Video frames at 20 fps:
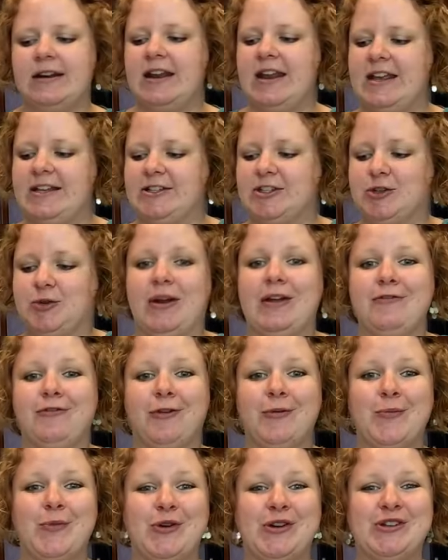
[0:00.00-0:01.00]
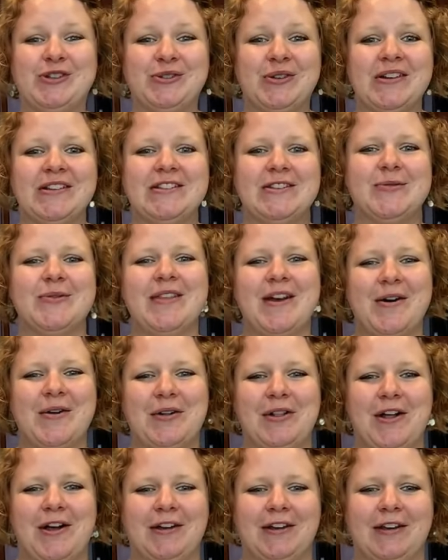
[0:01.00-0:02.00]
it's great for moisturizing
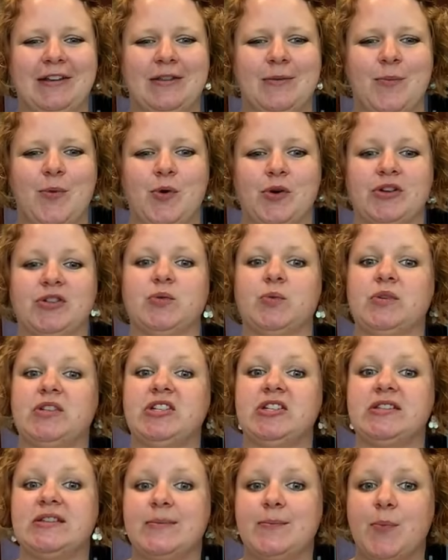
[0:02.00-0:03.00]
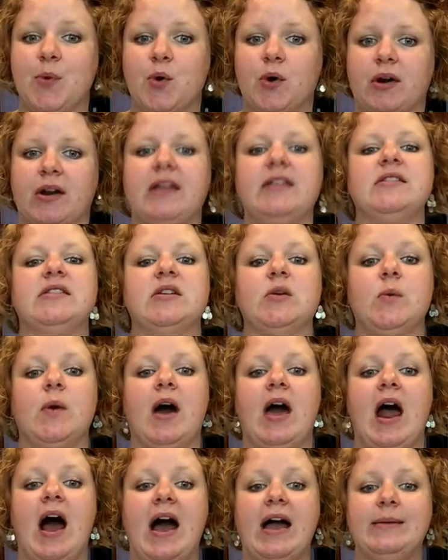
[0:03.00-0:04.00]
without clogging the pores, which is important to
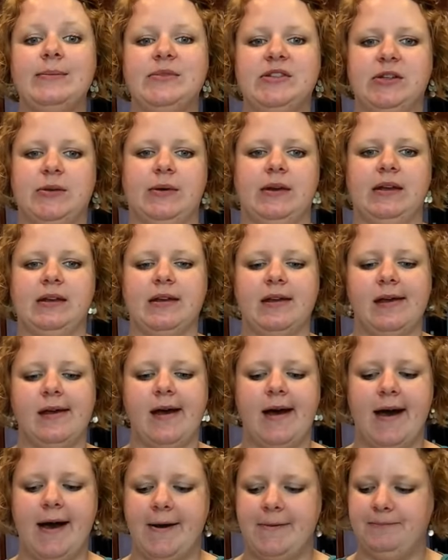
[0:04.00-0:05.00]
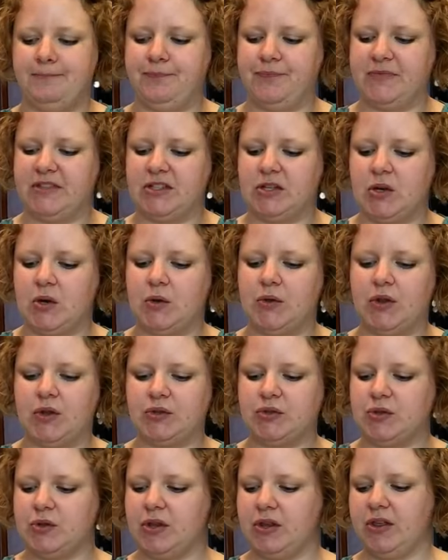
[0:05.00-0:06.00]
what I'm doing. So
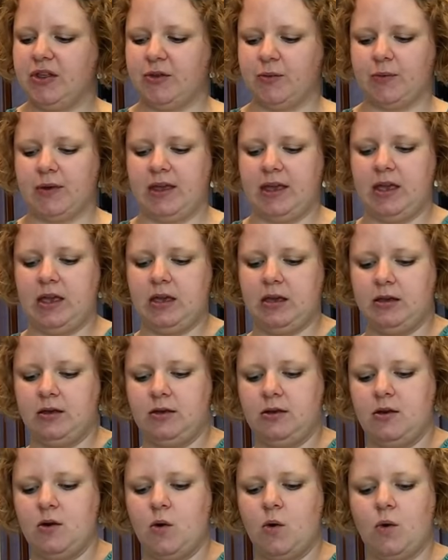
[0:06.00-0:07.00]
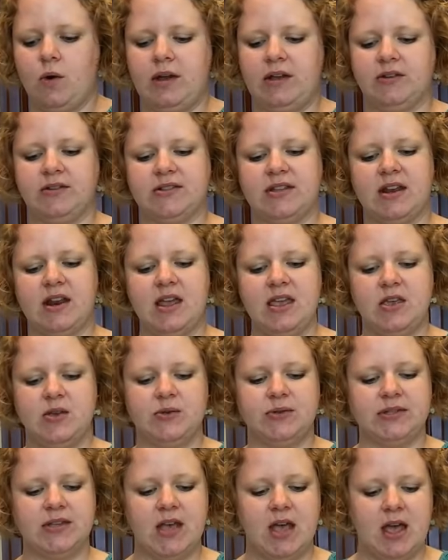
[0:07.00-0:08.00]
those are the three oils that I
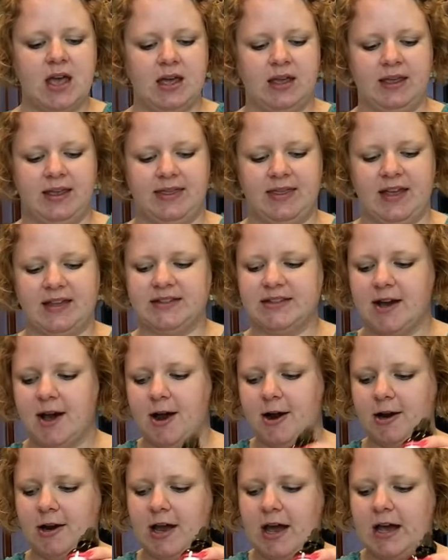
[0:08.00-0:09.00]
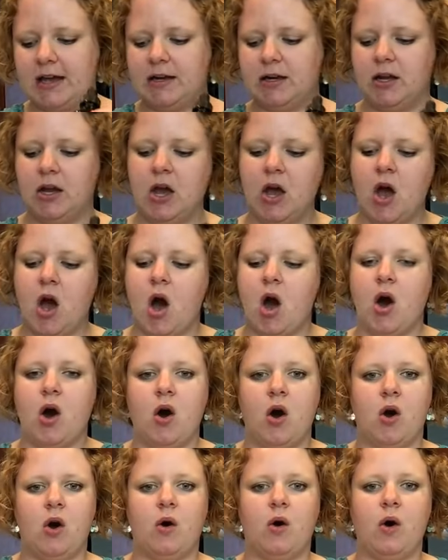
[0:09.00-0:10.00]
use. Again, that's Argan,
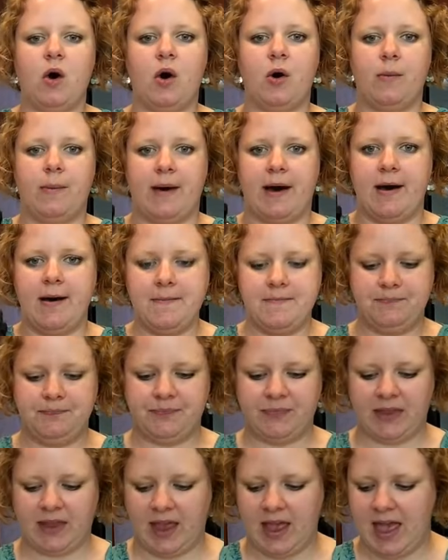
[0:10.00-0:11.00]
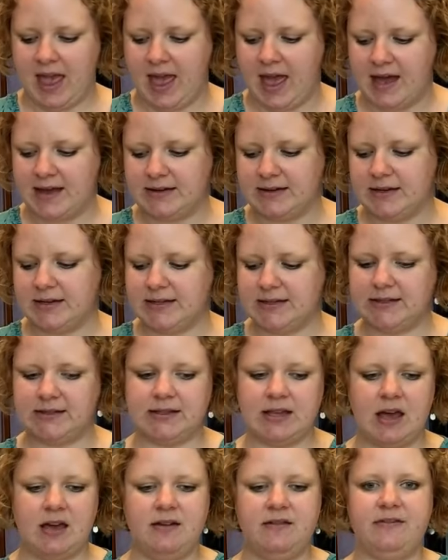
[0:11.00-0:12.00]
Jojoba, and
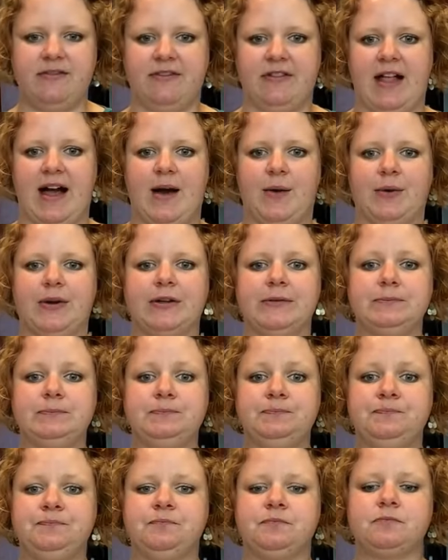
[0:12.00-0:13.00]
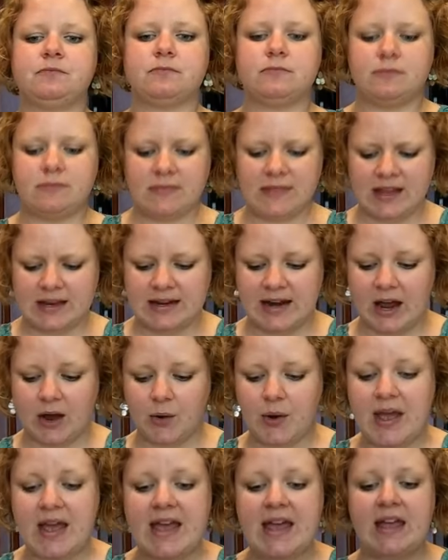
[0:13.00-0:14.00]
sunflower.
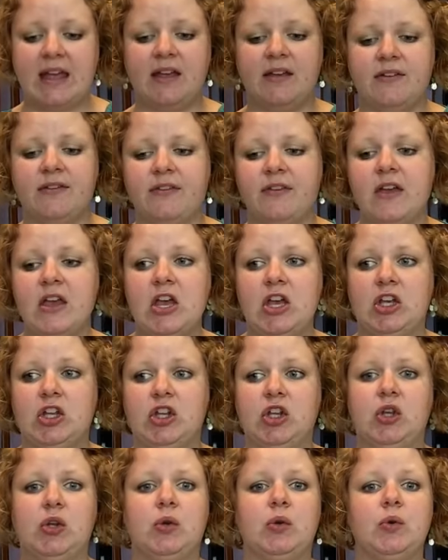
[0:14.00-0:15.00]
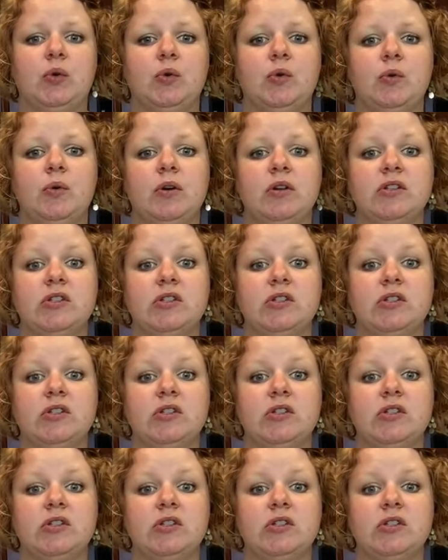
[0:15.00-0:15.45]
Now, if you